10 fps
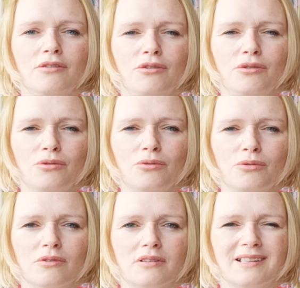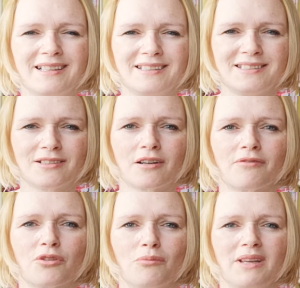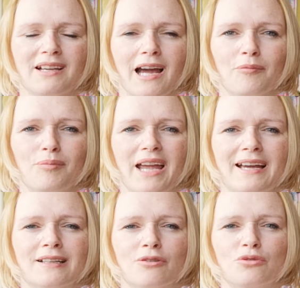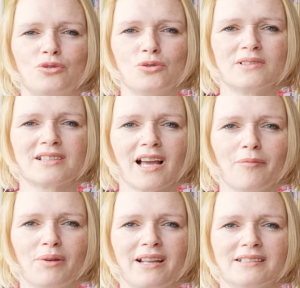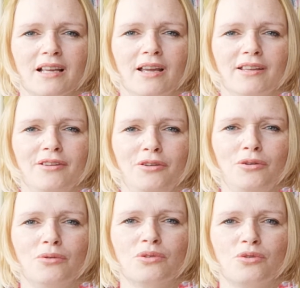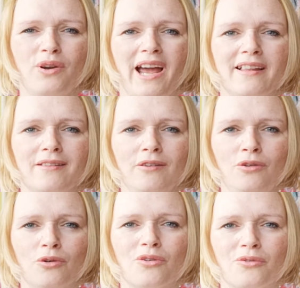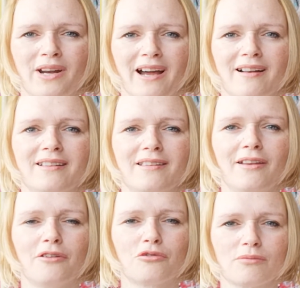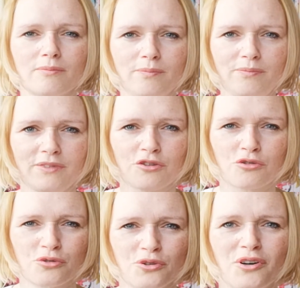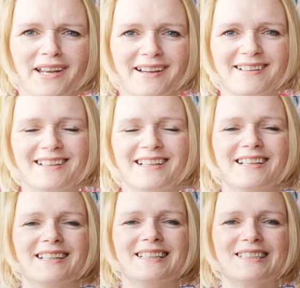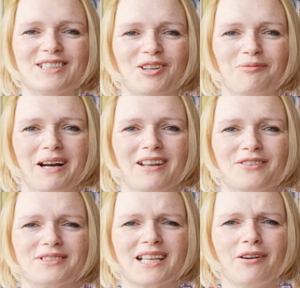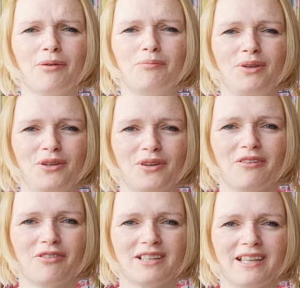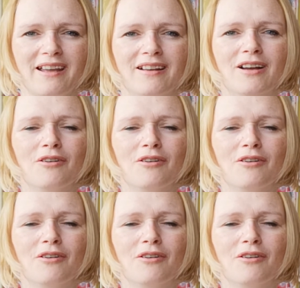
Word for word: you deserve to be happy and now choose happiness you create your reality truly so my loves have a beautiful day